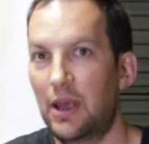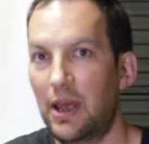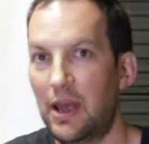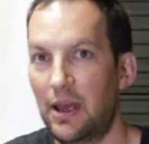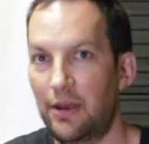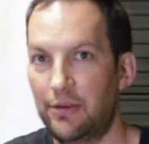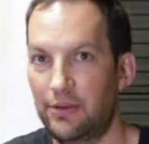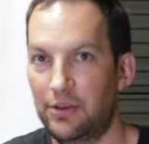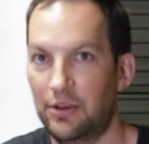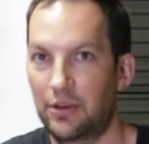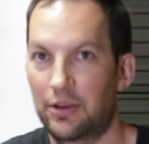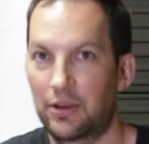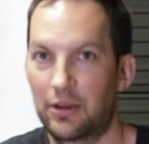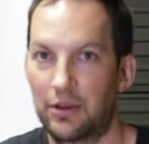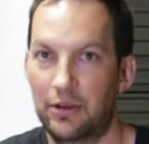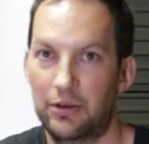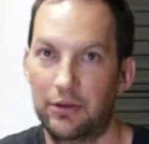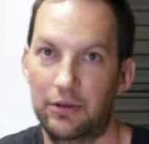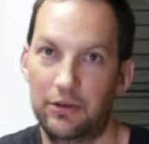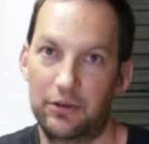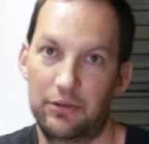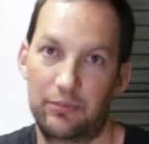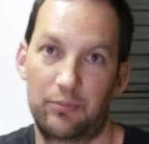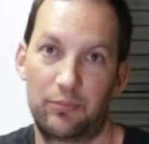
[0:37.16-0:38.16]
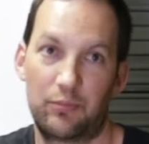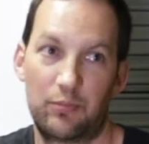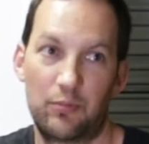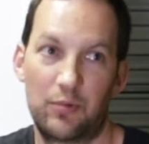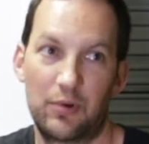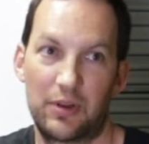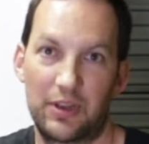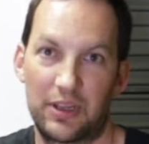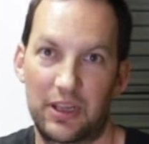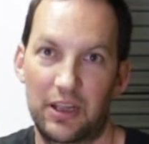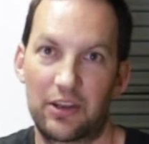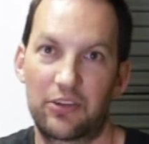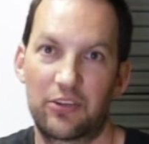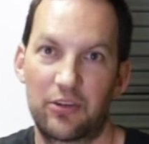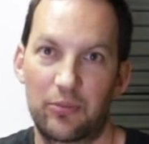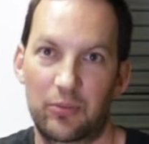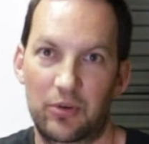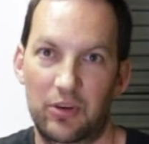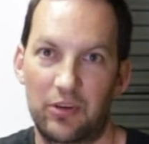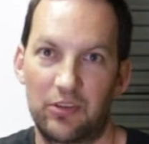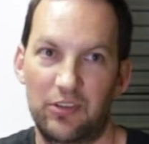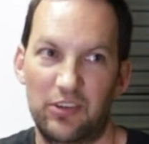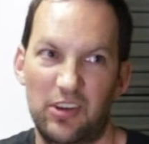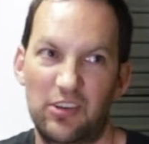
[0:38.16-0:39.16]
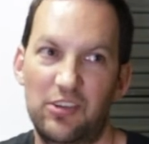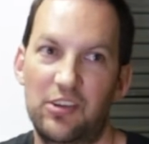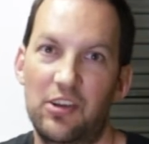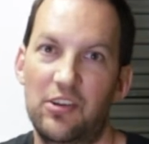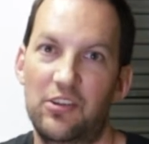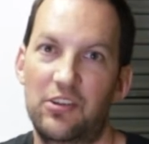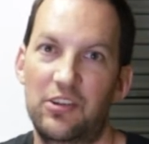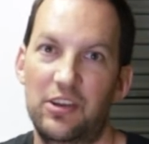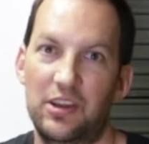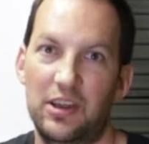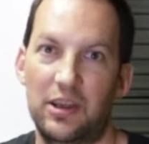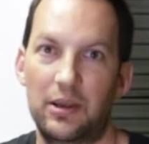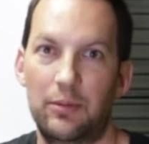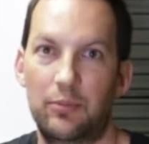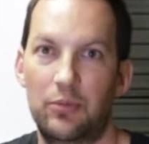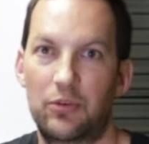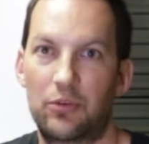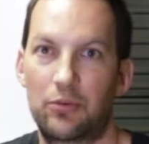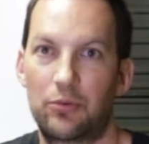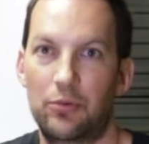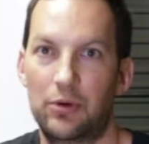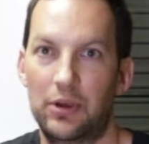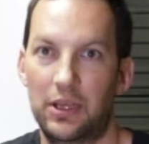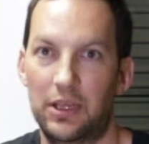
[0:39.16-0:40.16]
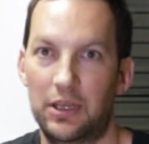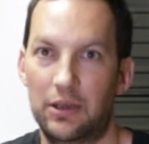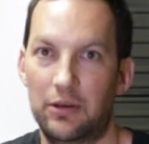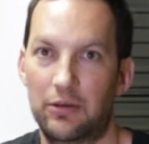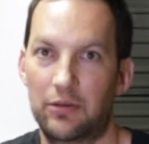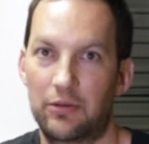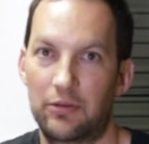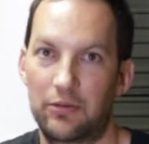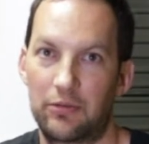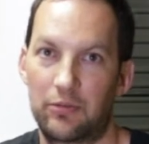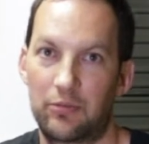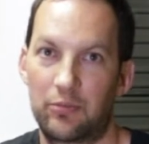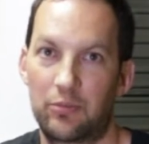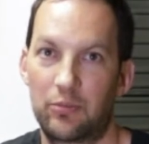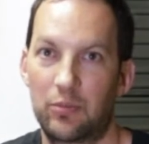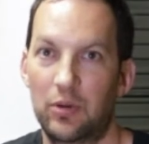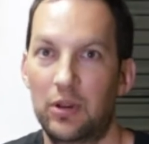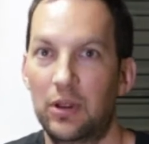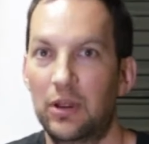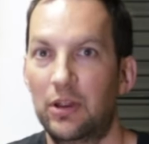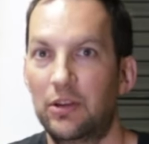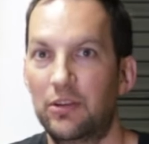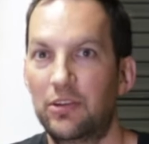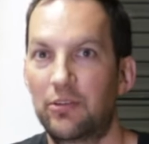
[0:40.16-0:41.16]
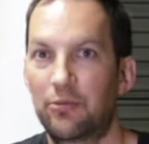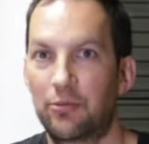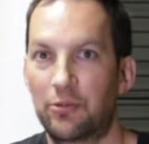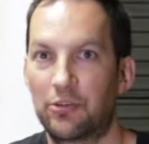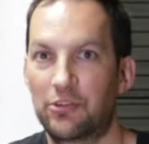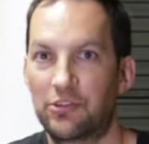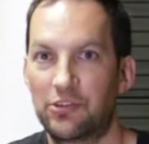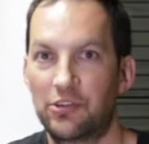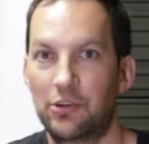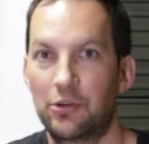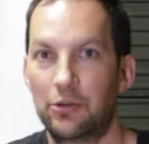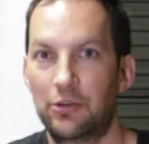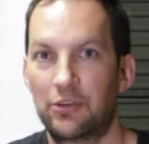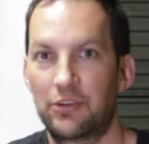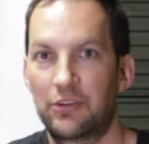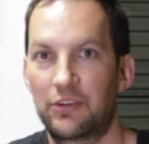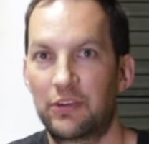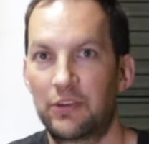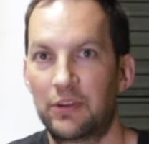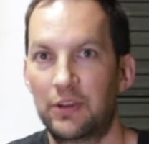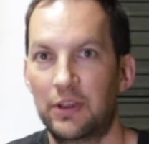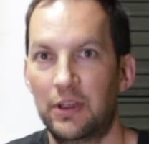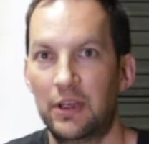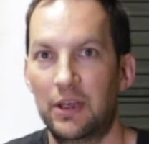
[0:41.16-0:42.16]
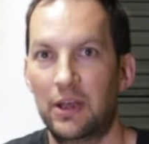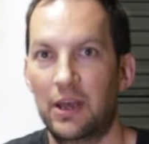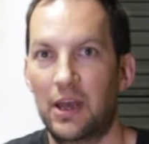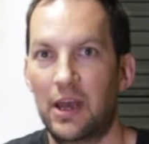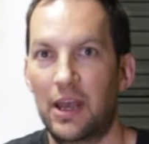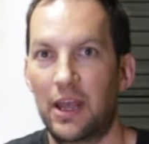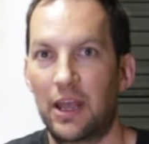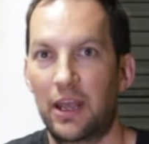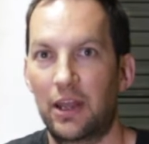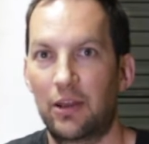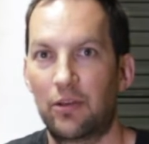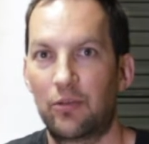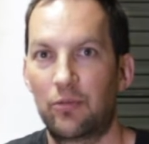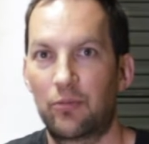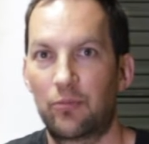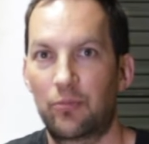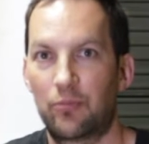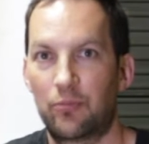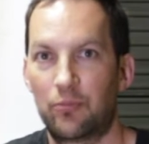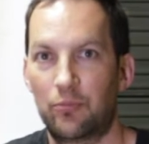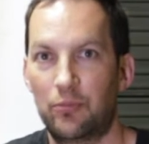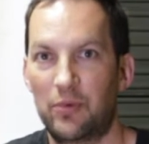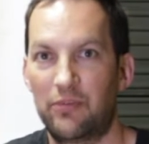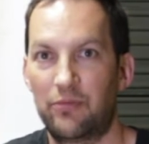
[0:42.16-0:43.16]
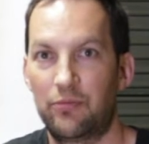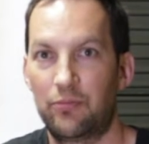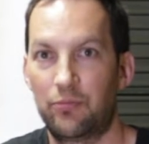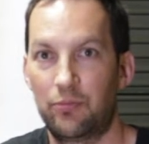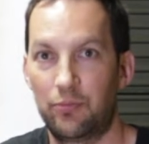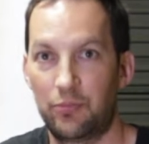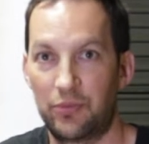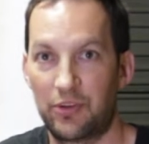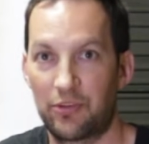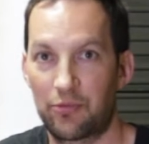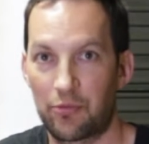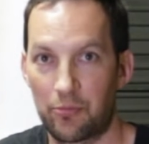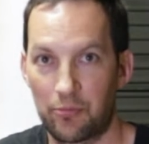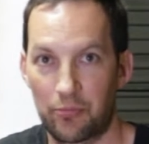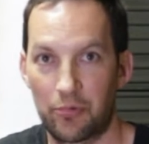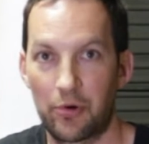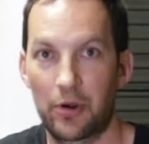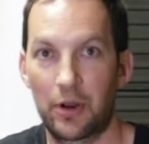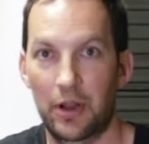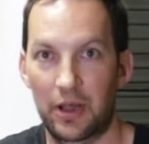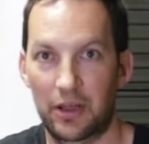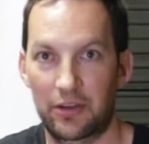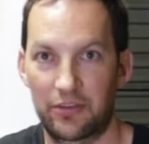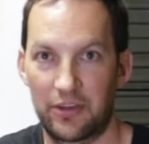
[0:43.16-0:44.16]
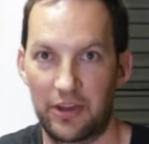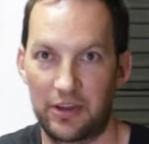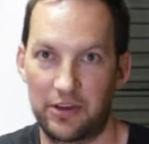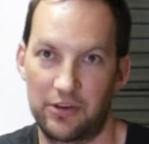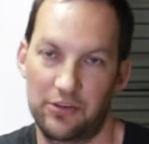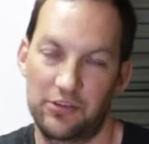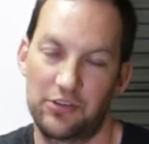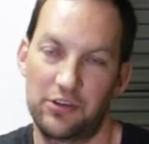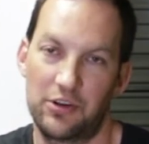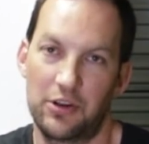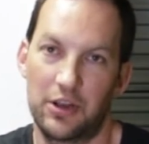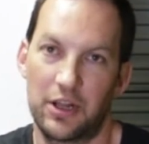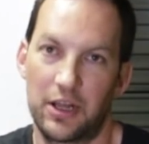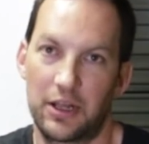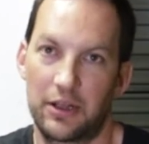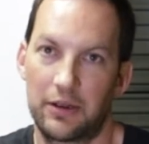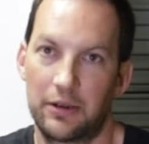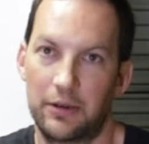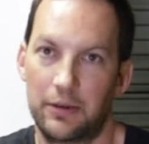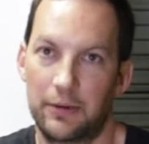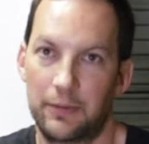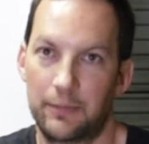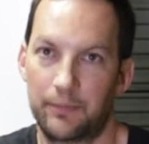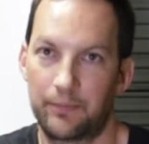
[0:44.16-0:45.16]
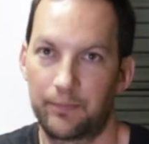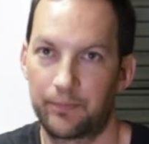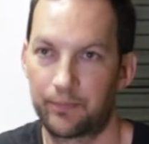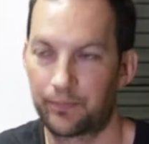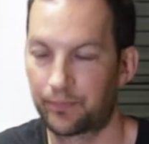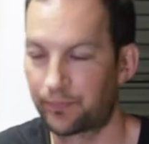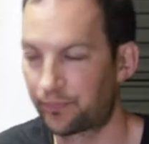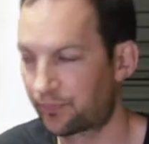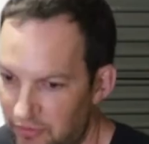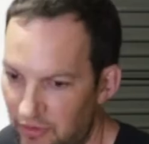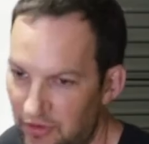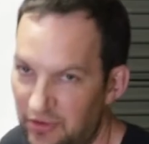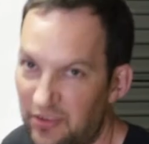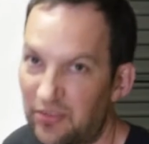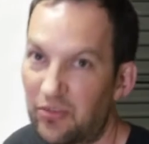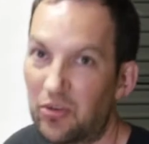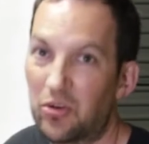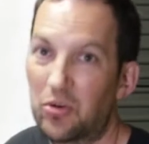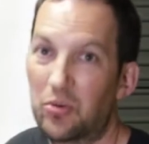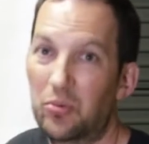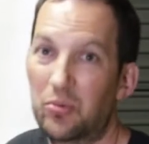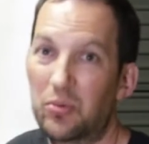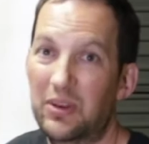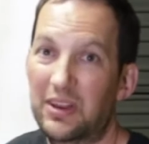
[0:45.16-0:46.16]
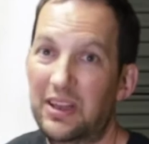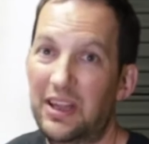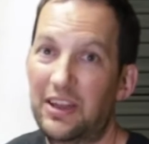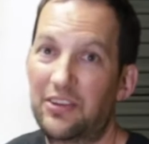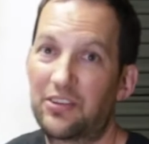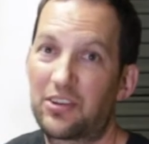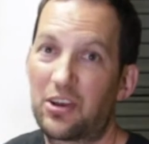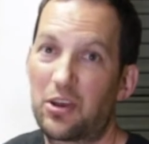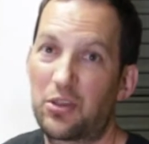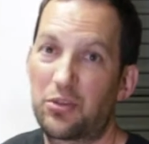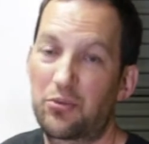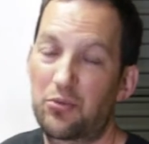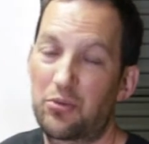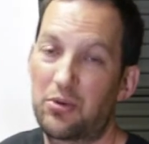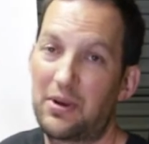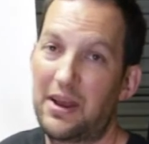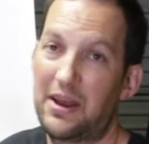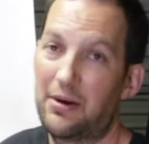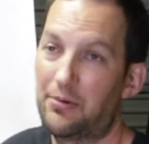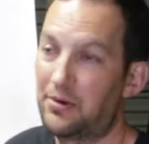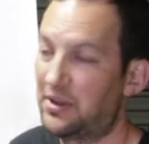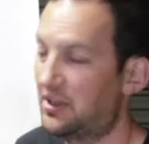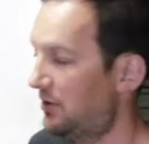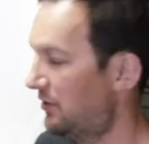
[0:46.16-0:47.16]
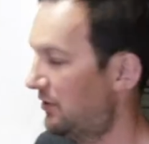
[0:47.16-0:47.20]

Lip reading: how you can really get some consistency between different shoots and with different products that you're shooting. First of all, let's go through how we